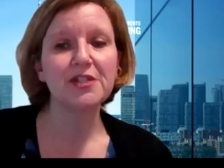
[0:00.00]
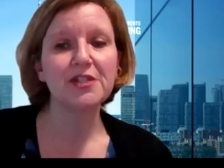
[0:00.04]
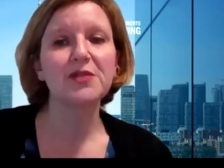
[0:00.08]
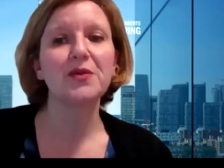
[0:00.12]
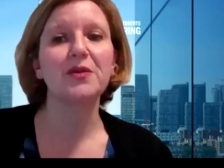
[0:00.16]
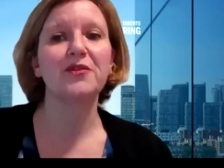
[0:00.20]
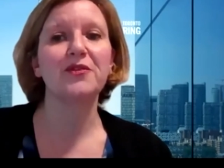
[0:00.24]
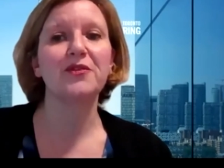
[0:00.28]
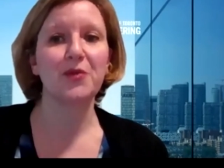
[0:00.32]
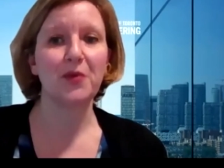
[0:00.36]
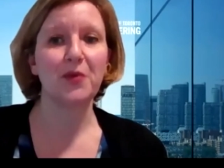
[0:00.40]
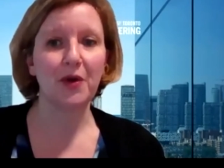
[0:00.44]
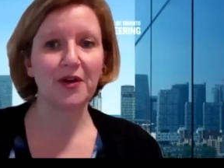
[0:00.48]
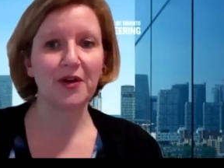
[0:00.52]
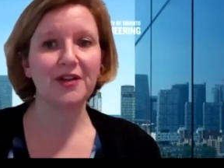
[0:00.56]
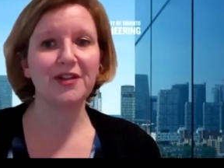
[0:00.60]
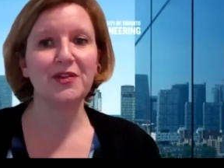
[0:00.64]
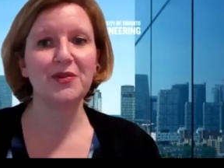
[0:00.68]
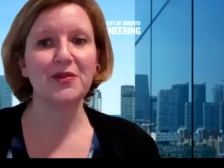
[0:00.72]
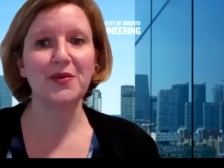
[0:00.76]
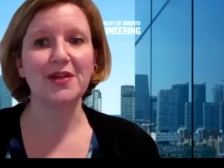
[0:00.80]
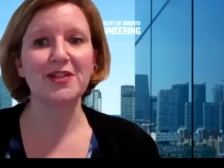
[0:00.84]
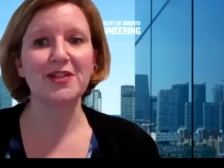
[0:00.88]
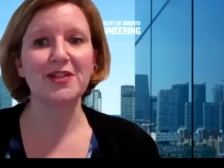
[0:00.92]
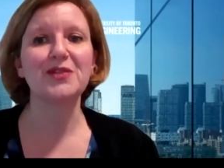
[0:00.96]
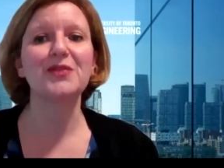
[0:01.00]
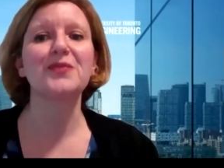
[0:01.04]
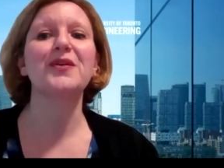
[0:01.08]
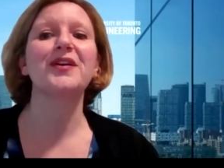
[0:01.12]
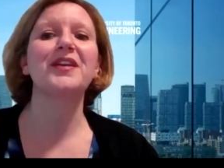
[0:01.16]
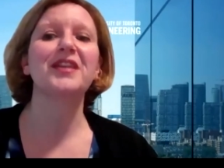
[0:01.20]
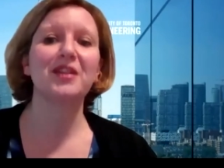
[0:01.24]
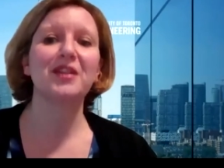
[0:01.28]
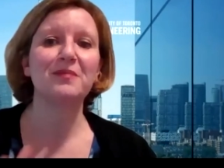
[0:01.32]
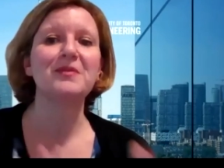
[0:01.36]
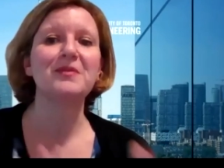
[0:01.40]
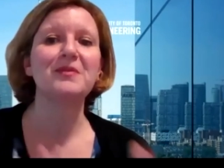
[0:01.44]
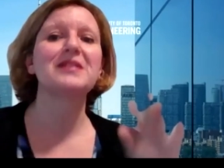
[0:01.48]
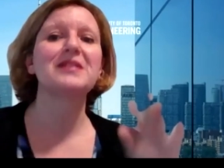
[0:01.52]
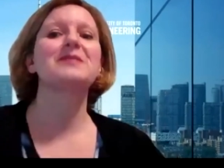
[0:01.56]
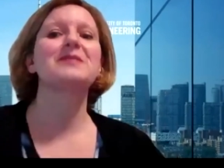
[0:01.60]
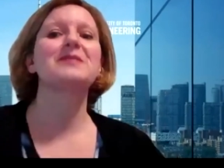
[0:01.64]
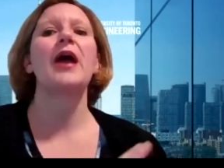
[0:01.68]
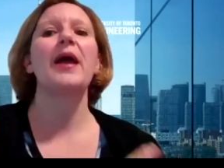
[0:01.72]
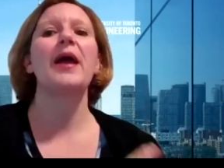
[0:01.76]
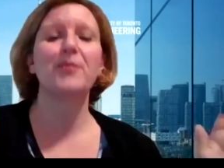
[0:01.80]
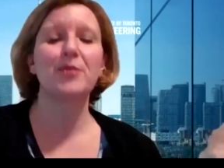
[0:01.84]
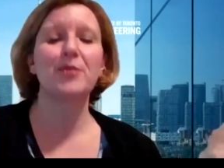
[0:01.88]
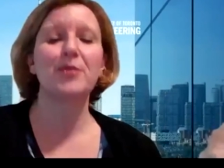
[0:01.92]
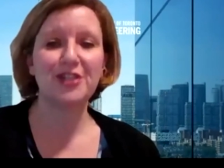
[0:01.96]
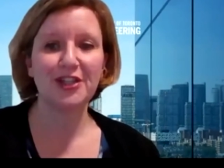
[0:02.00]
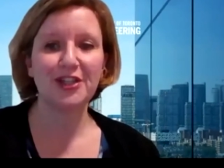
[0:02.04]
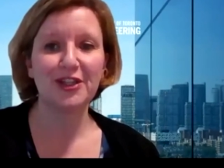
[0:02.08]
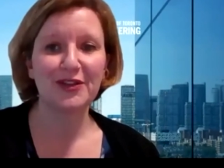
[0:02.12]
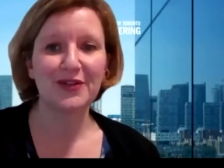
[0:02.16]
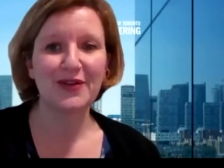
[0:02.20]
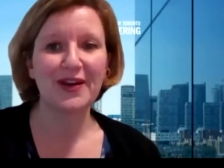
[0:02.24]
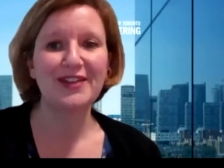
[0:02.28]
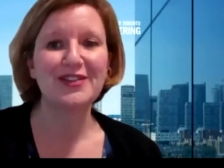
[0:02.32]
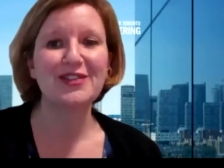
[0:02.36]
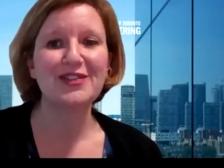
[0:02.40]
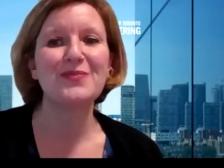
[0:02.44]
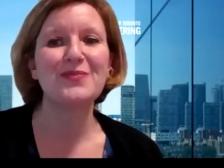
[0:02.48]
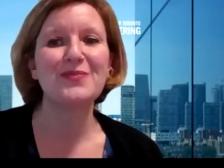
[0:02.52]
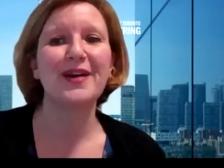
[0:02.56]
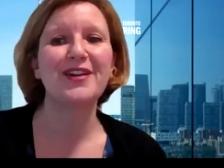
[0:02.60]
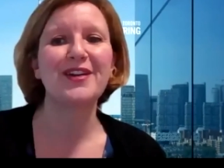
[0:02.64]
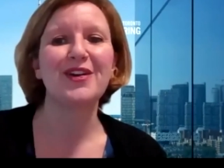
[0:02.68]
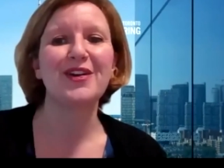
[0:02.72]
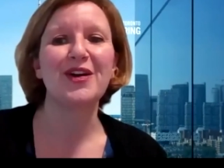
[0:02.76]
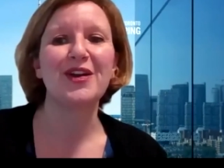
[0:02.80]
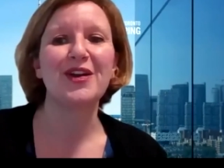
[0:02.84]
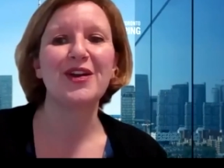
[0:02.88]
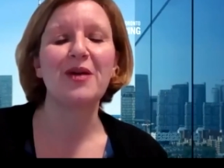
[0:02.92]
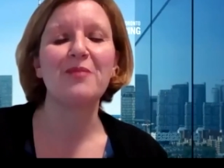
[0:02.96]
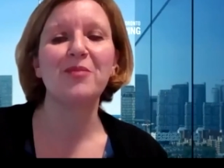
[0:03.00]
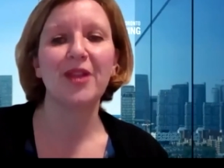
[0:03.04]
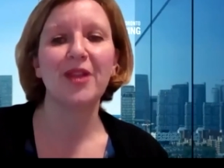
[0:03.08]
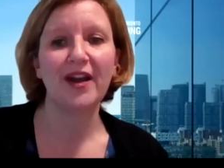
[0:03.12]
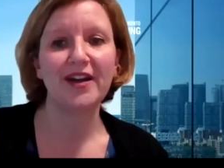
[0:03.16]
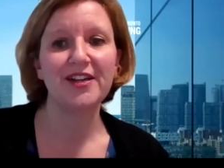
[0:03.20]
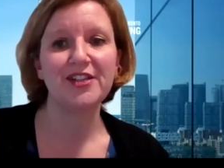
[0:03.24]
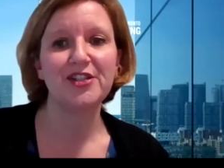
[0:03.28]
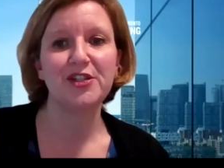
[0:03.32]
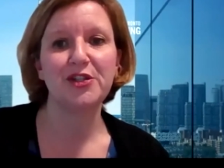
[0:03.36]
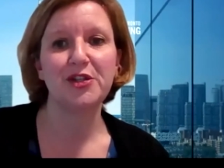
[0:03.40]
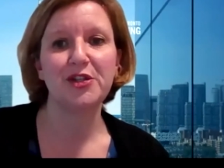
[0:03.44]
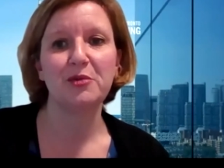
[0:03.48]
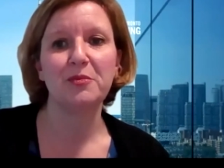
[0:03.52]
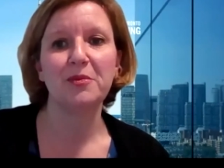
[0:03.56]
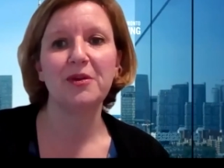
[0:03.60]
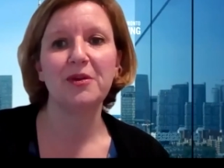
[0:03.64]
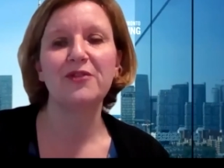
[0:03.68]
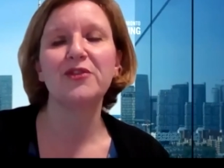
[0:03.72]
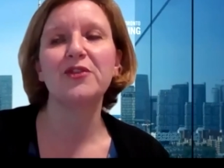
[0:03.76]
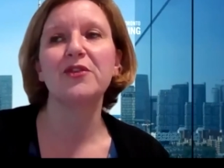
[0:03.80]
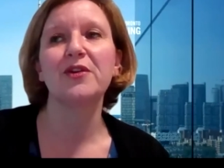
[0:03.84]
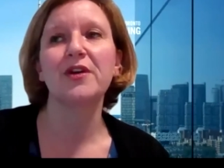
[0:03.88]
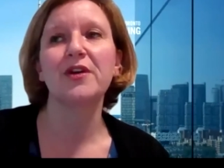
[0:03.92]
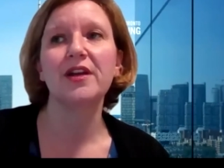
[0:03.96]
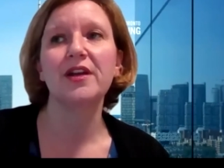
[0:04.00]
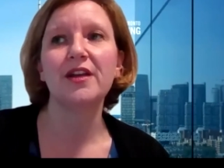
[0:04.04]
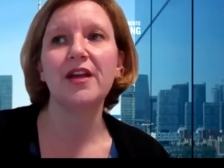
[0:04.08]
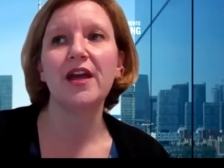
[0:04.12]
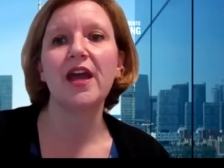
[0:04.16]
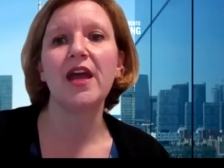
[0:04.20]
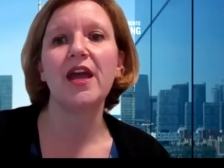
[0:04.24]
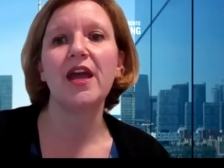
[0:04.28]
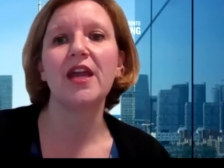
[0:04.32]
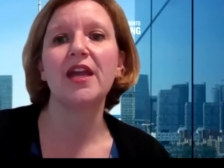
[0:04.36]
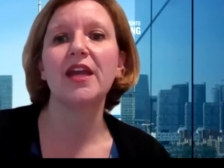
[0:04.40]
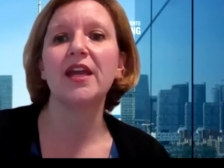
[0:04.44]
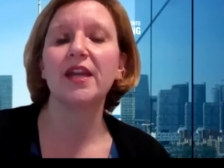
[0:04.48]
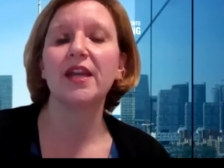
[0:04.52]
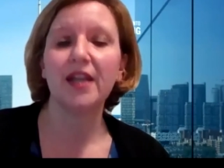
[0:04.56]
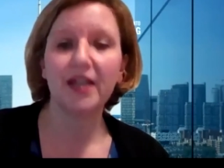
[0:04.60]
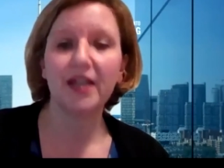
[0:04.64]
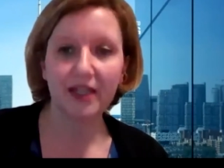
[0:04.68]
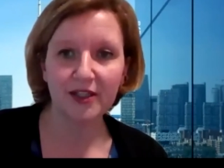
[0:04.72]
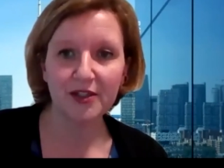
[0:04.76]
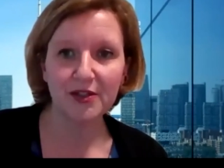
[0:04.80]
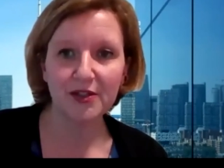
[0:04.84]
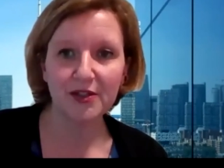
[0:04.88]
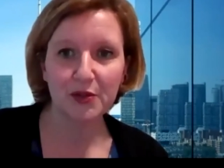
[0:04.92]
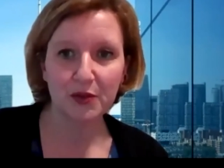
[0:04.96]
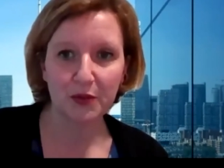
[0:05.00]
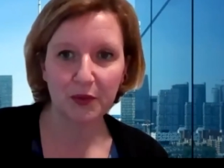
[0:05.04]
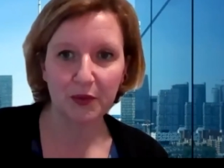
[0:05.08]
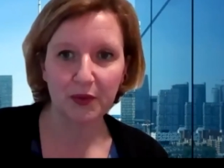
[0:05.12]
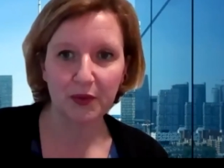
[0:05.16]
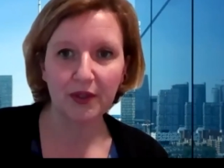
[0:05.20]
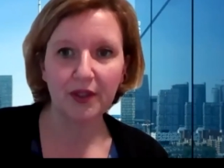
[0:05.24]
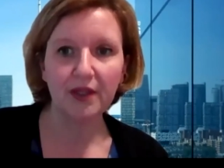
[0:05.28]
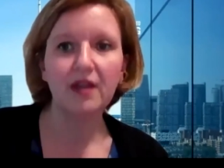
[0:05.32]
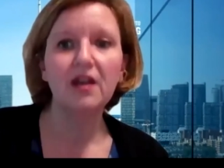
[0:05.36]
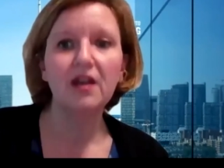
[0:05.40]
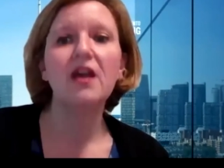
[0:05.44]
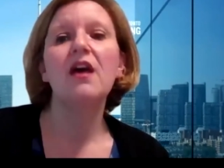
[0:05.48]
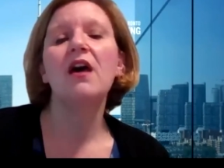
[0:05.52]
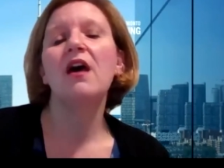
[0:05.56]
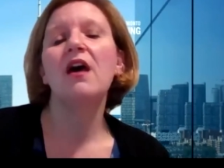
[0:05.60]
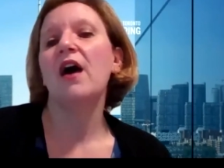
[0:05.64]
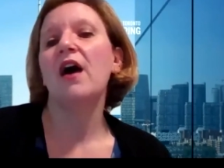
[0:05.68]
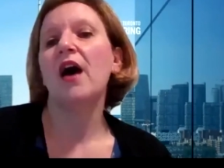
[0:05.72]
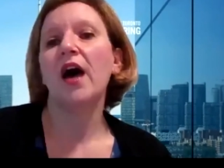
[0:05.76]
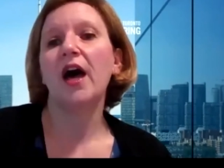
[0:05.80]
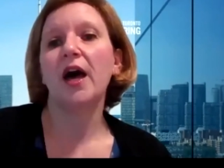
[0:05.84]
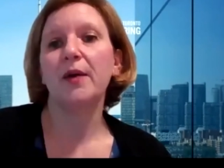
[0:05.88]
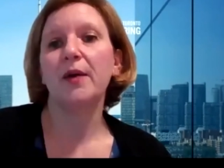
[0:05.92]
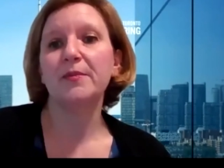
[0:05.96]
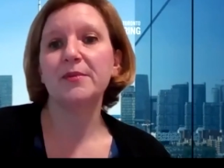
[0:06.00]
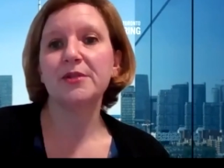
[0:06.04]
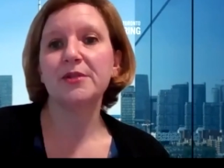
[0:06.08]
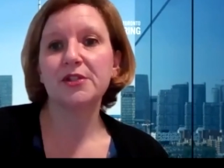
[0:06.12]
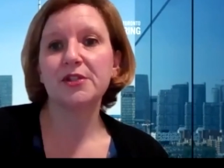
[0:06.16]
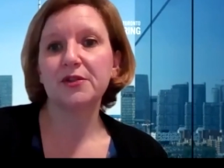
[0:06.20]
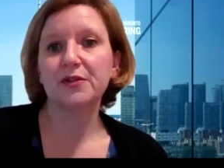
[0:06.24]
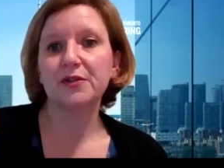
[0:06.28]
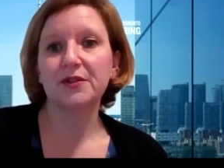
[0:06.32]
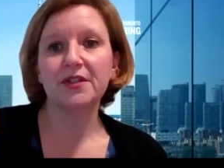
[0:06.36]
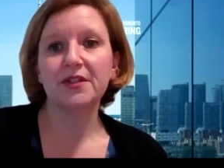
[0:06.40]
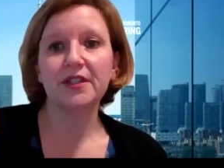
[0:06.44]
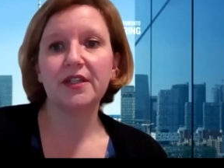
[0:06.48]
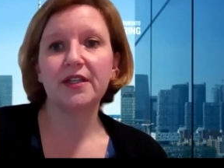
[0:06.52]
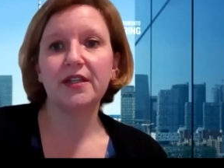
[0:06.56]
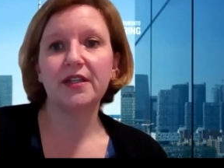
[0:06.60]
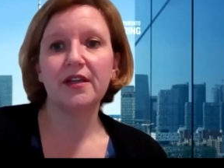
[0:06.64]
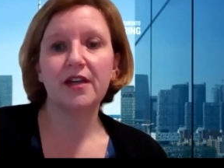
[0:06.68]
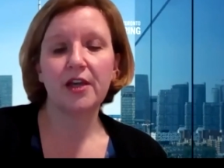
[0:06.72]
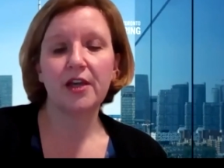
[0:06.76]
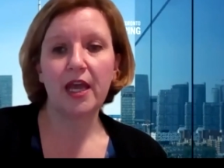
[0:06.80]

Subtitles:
So if you are in a US curriculum, this particular answer might not apply to you. But if you're in a Canadian school, certainly